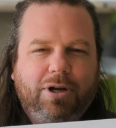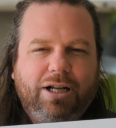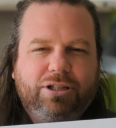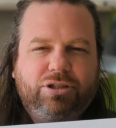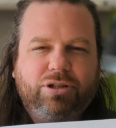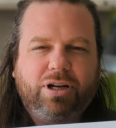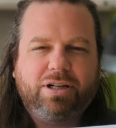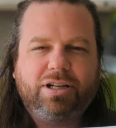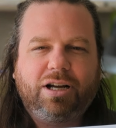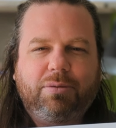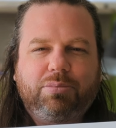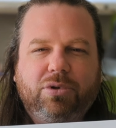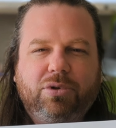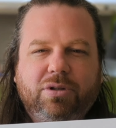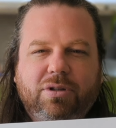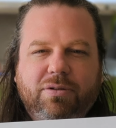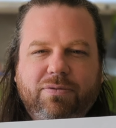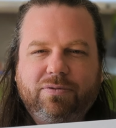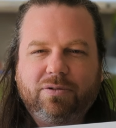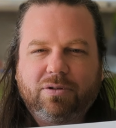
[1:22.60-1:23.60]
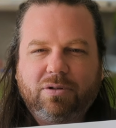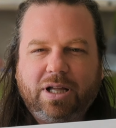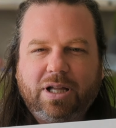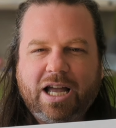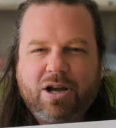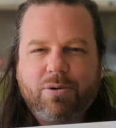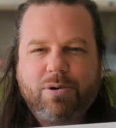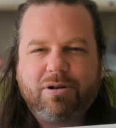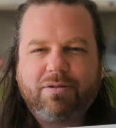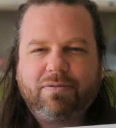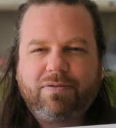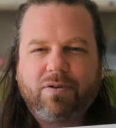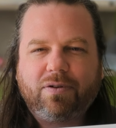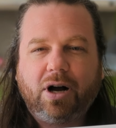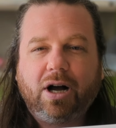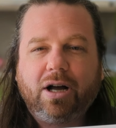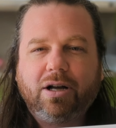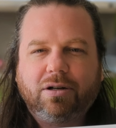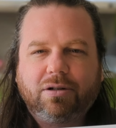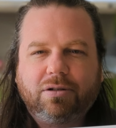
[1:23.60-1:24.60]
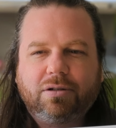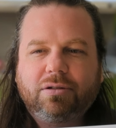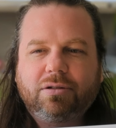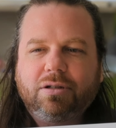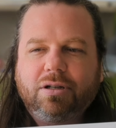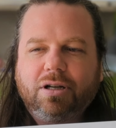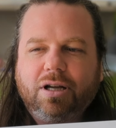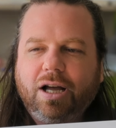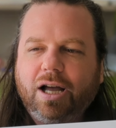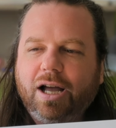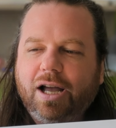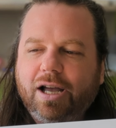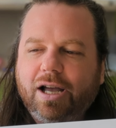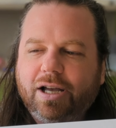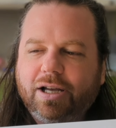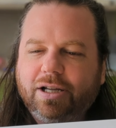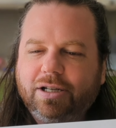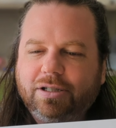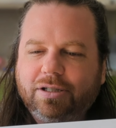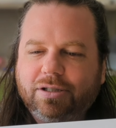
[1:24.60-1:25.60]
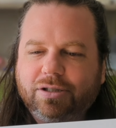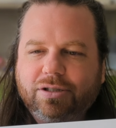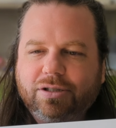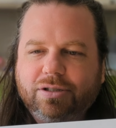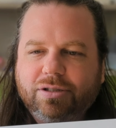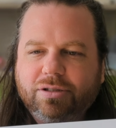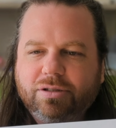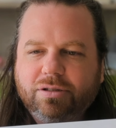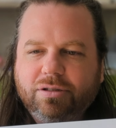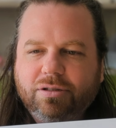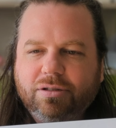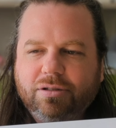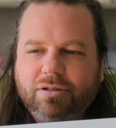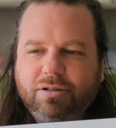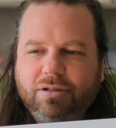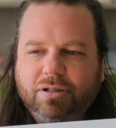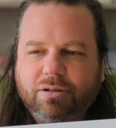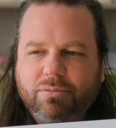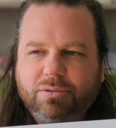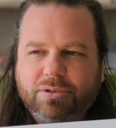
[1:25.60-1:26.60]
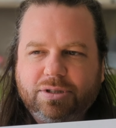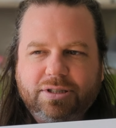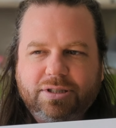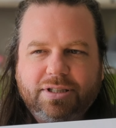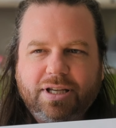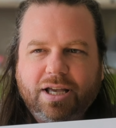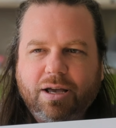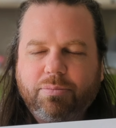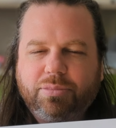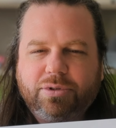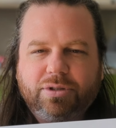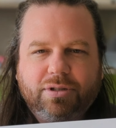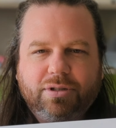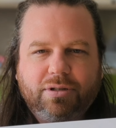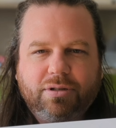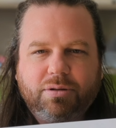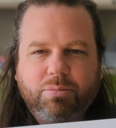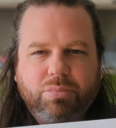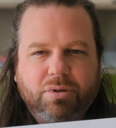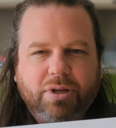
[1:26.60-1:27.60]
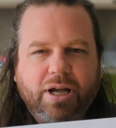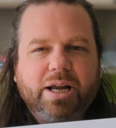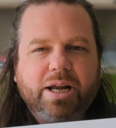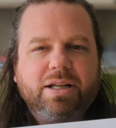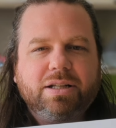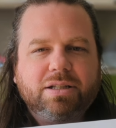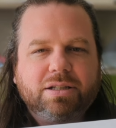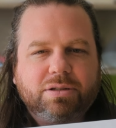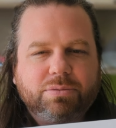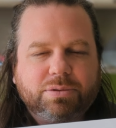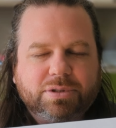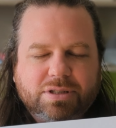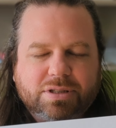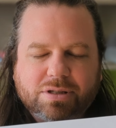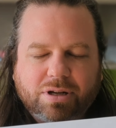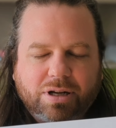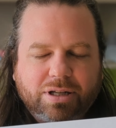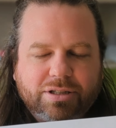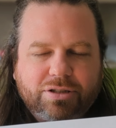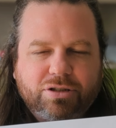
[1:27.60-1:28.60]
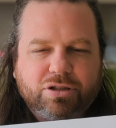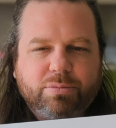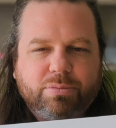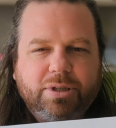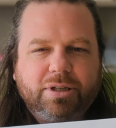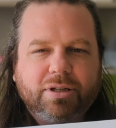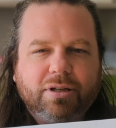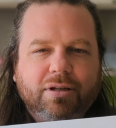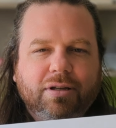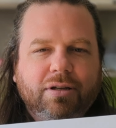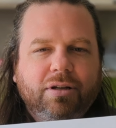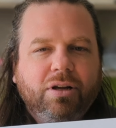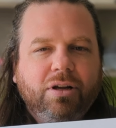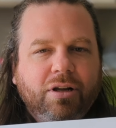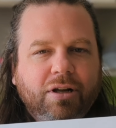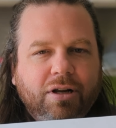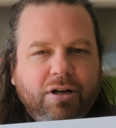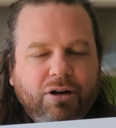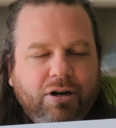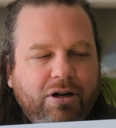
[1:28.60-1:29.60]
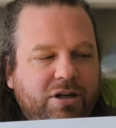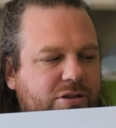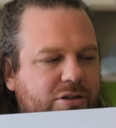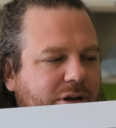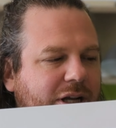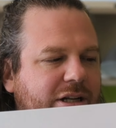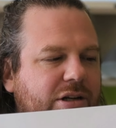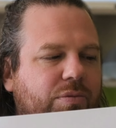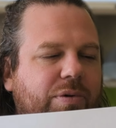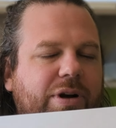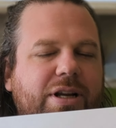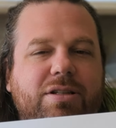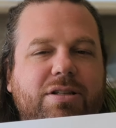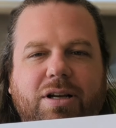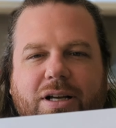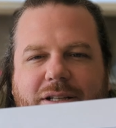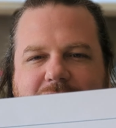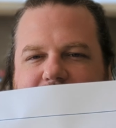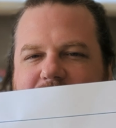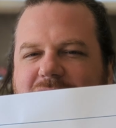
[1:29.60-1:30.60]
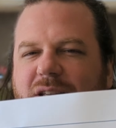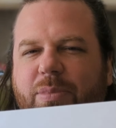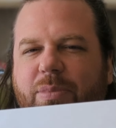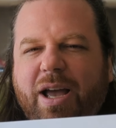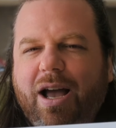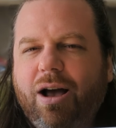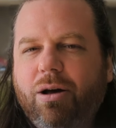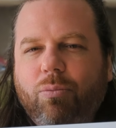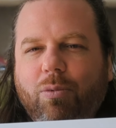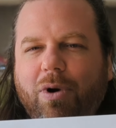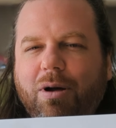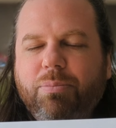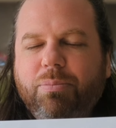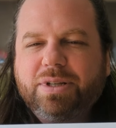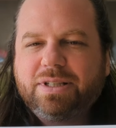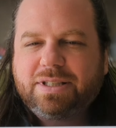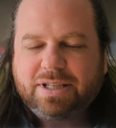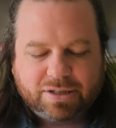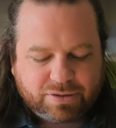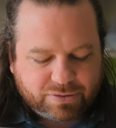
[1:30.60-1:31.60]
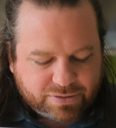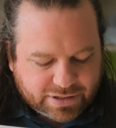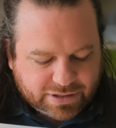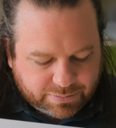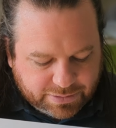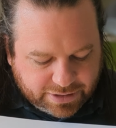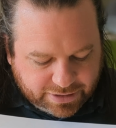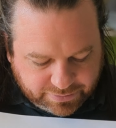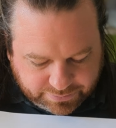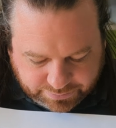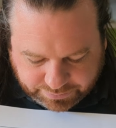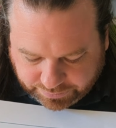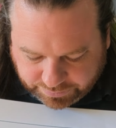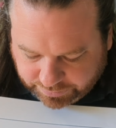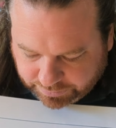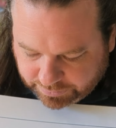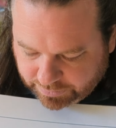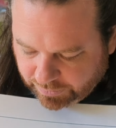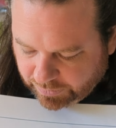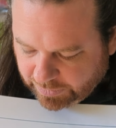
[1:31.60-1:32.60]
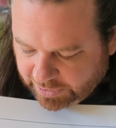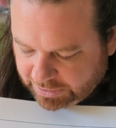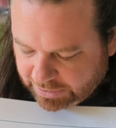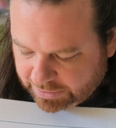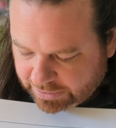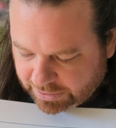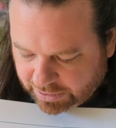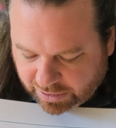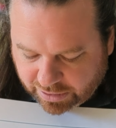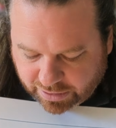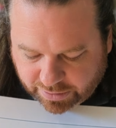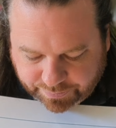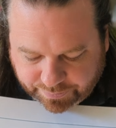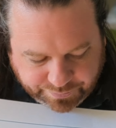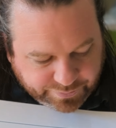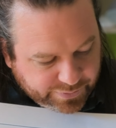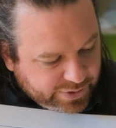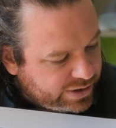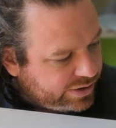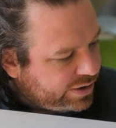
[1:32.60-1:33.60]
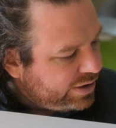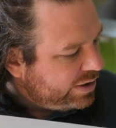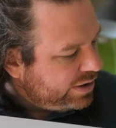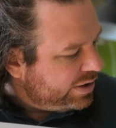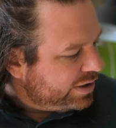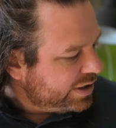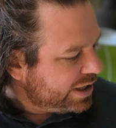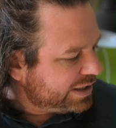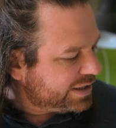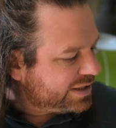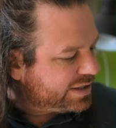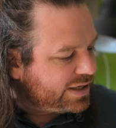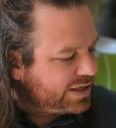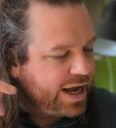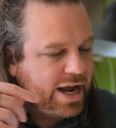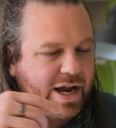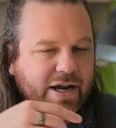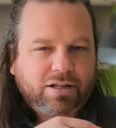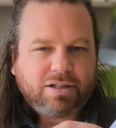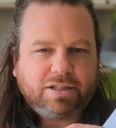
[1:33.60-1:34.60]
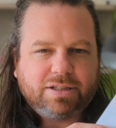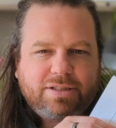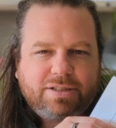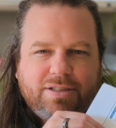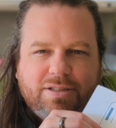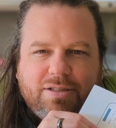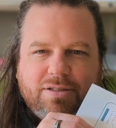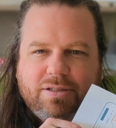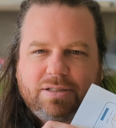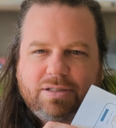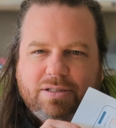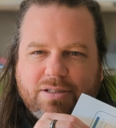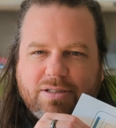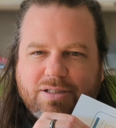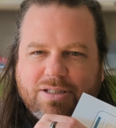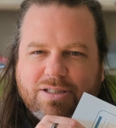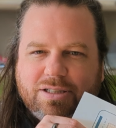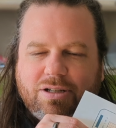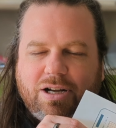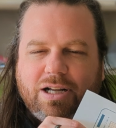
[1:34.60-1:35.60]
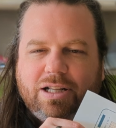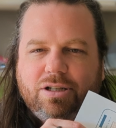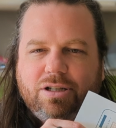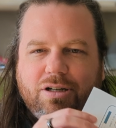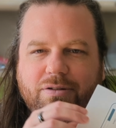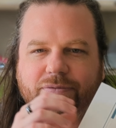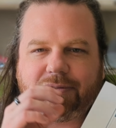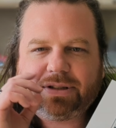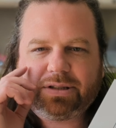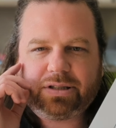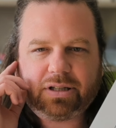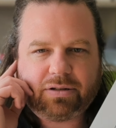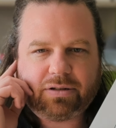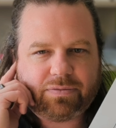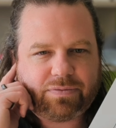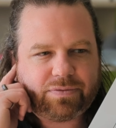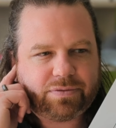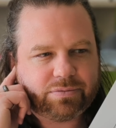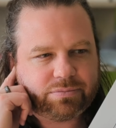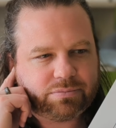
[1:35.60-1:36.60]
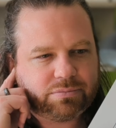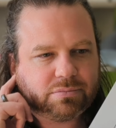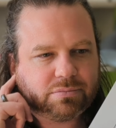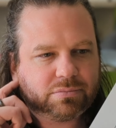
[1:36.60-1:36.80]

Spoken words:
I tried to upload the full A1 file and it just kept complaining that it was slightly too big. So I had to resize this about 1% or something. So that scale is slightly off. Instead of